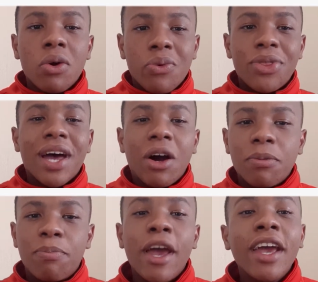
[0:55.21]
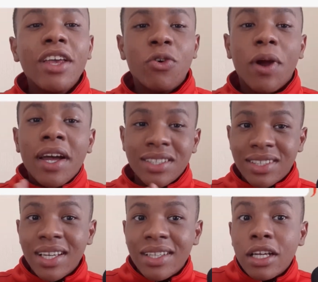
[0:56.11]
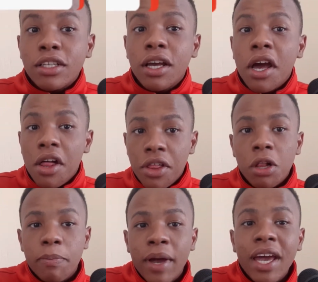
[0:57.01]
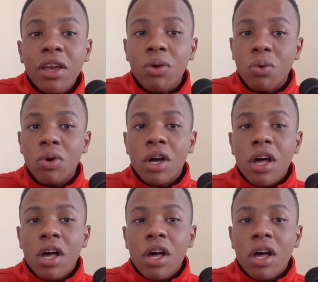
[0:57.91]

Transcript: without paying you and said that they'll pay you,